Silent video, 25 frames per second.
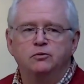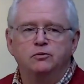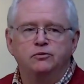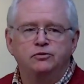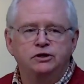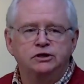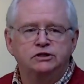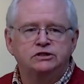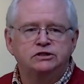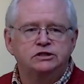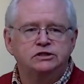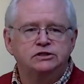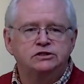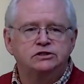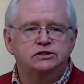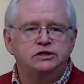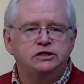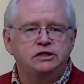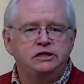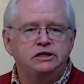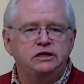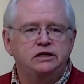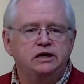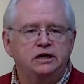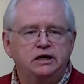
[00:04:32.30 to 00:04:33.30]
this is
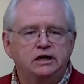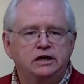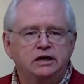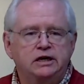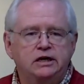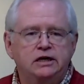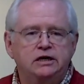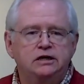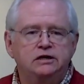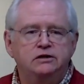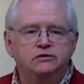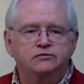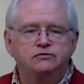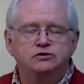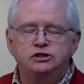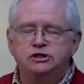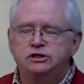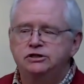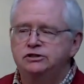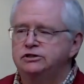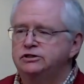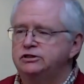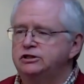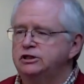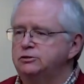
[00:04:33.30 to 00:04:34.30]
the end of
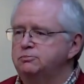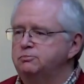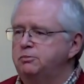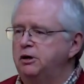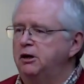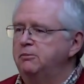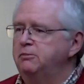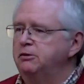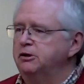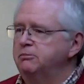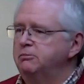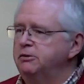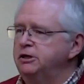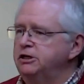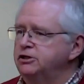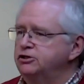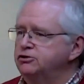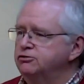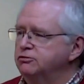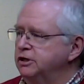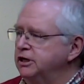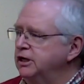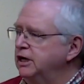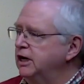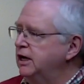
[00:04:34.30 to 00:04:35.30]
Jesus' public
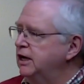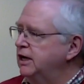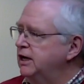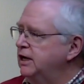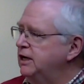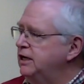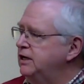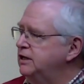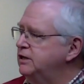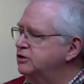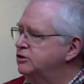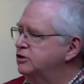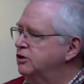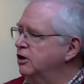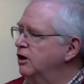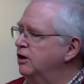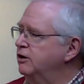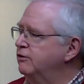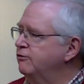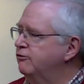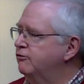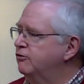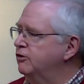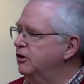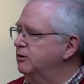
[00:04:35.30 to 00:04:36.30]
ministry. He's
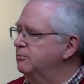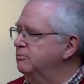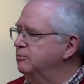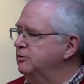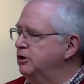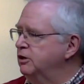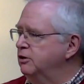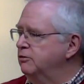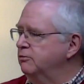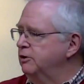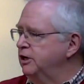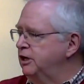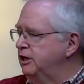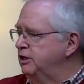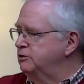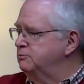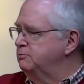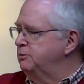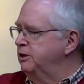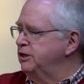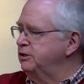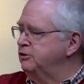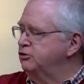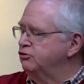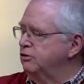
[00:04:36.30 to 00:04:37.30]
gone from, you know, he's
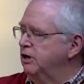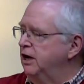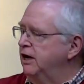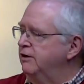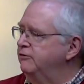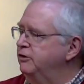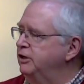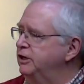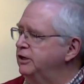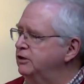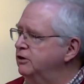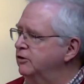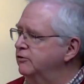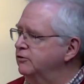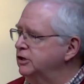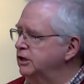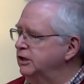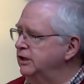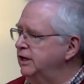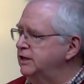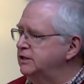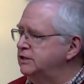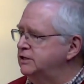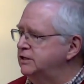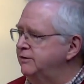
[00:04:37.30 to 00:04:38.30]
been traveling over
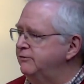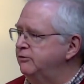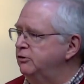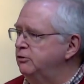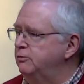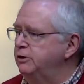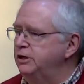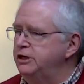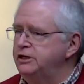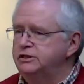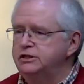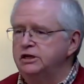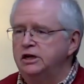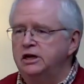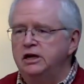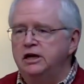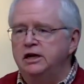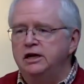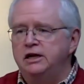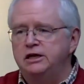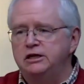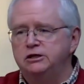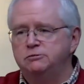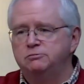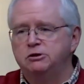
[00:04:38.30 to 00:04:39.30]
the last several weeks.
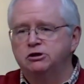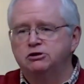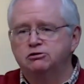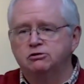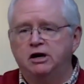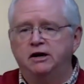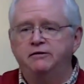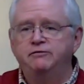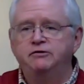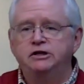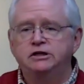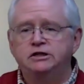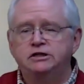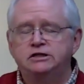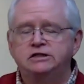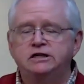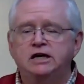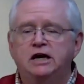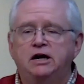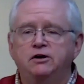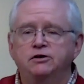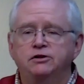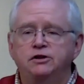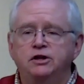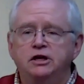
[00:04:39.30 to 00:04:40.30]
He's been traveling
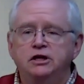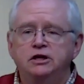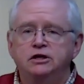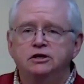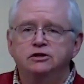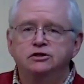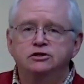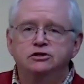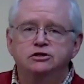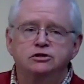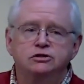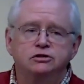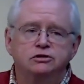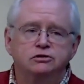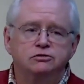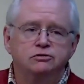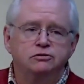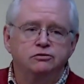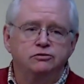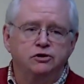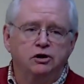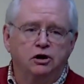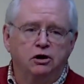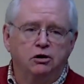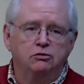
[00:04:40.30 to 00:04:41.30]
south
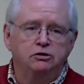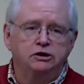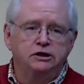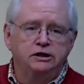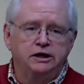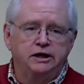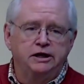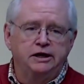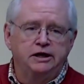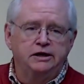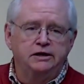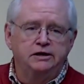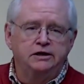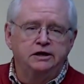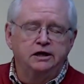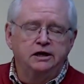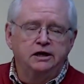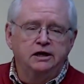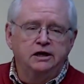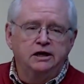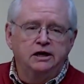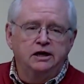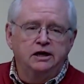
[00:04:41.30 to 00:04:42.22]
to the Holy Land,